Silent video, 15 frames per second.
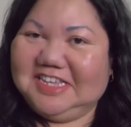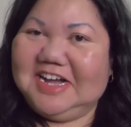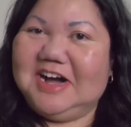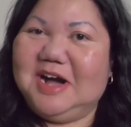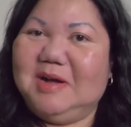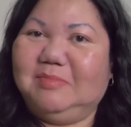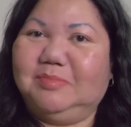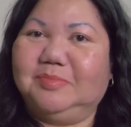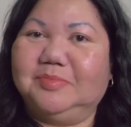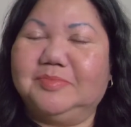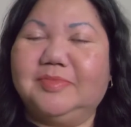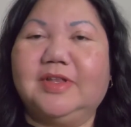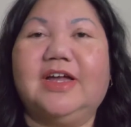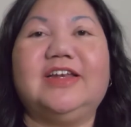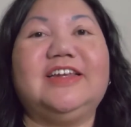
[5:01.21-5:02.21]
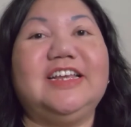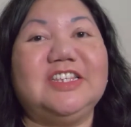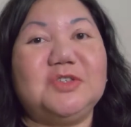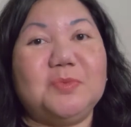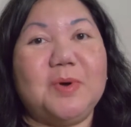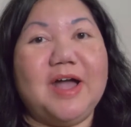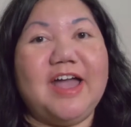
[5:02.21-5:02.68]
time.
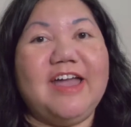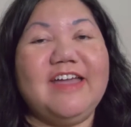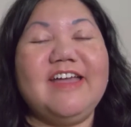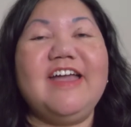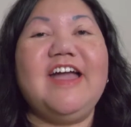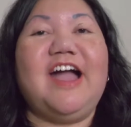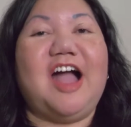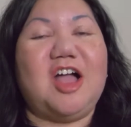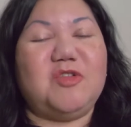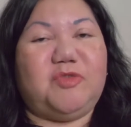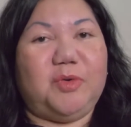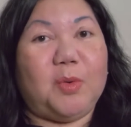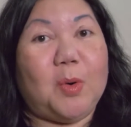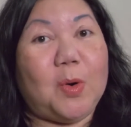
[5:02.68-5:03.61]
This way, I feel